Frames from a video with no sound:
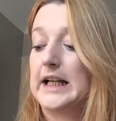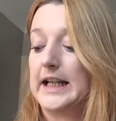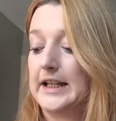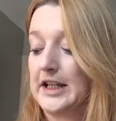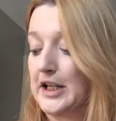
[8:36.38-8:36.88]

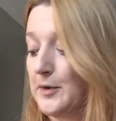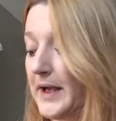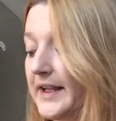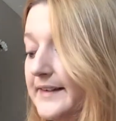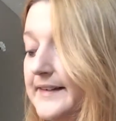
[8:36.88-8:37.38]
in the
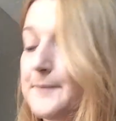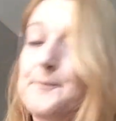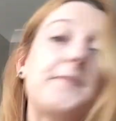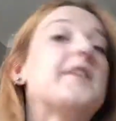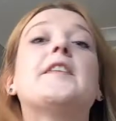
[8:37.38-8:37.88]
US.
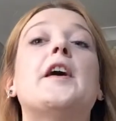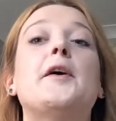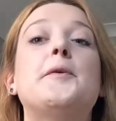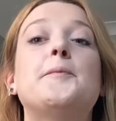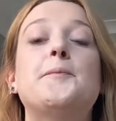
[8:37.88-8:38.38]

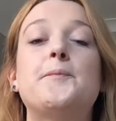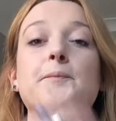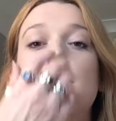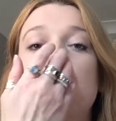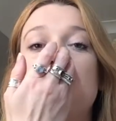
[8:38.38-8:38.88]
So
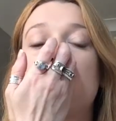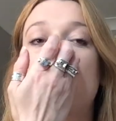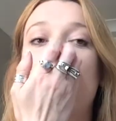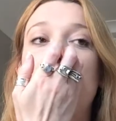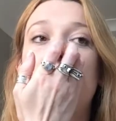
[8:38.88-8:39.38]

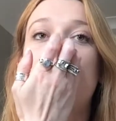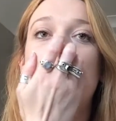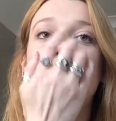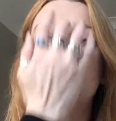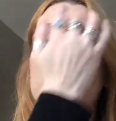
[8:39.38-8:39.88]
I
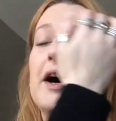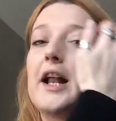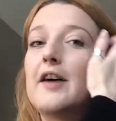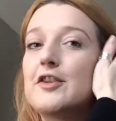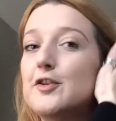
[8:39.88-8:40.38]
thought I'll
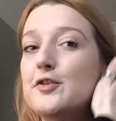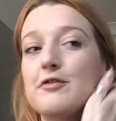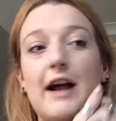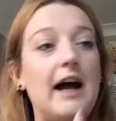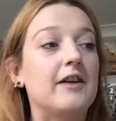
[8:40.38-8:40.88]
have a look
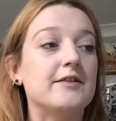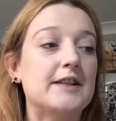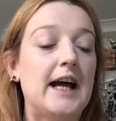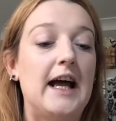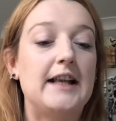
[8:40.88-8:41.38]

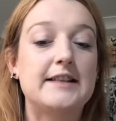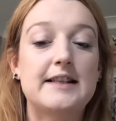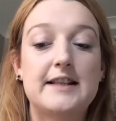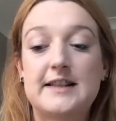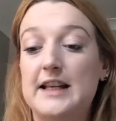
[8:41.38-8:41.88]
round and
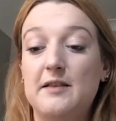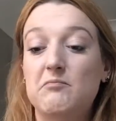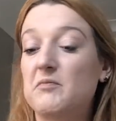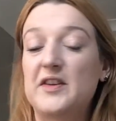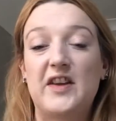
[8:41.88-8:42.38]
see
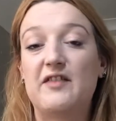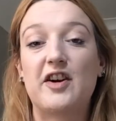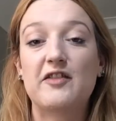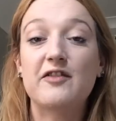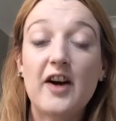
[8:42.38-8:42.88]
if
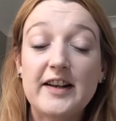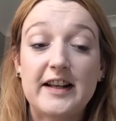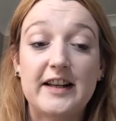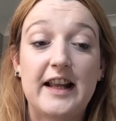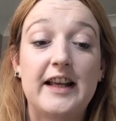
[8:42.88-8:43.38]
I can find
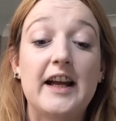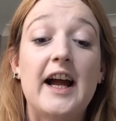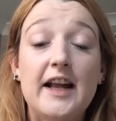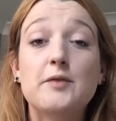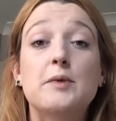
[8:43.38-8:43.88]
anything.
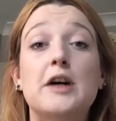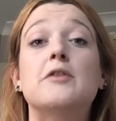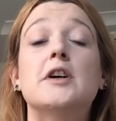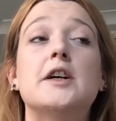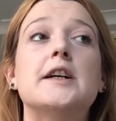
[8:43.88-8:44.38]
And well,
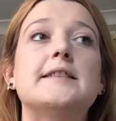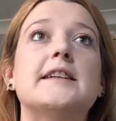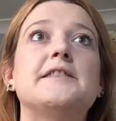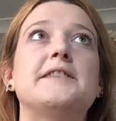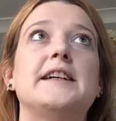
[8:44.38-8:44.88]
guys,
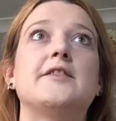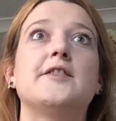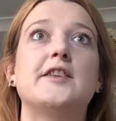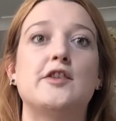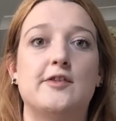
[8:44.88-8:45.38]
I
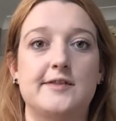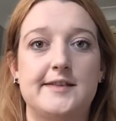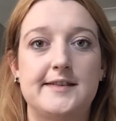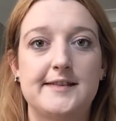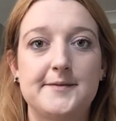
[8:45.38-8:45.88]
found
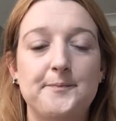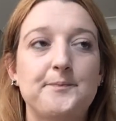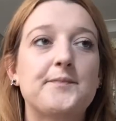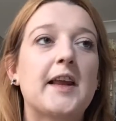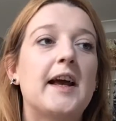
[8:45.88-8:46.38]
lots.
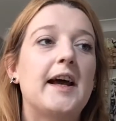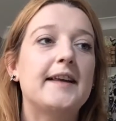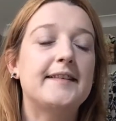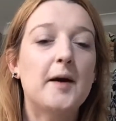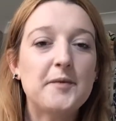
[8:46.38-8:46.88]

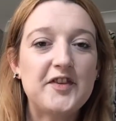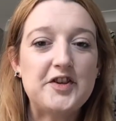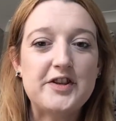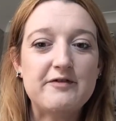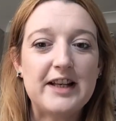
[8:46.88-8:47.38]
Some
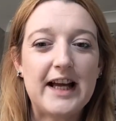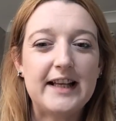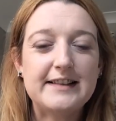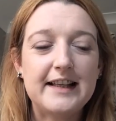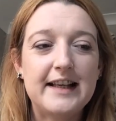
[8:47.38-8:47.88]
stitching
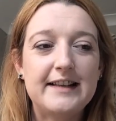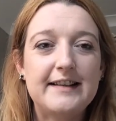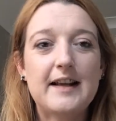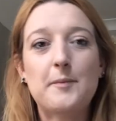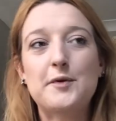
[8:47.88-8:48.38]
related,
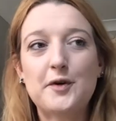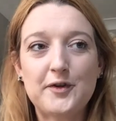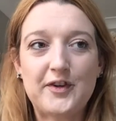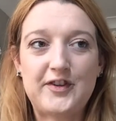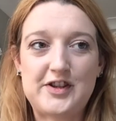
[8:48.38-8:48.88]
some
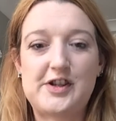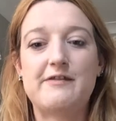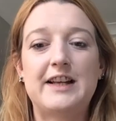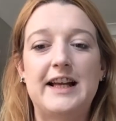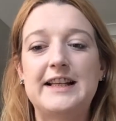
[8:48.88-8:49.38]
not so stitching
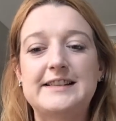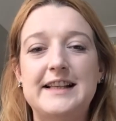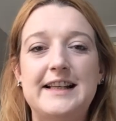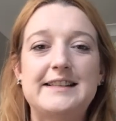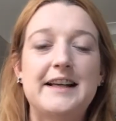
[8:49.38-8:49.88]

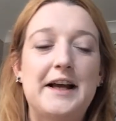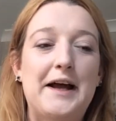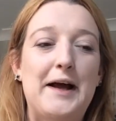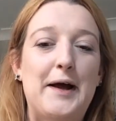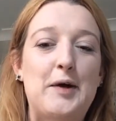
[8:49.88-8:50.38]
related,
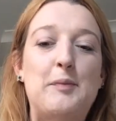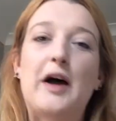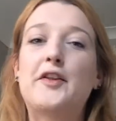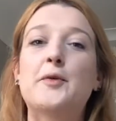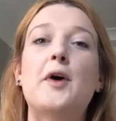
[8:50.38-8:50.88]
but
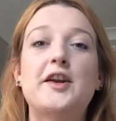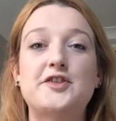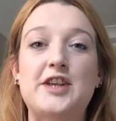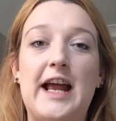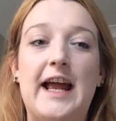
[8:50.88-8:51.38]
I thought I'd
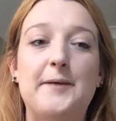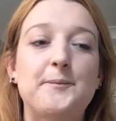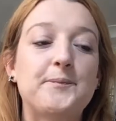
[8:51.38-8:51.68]
share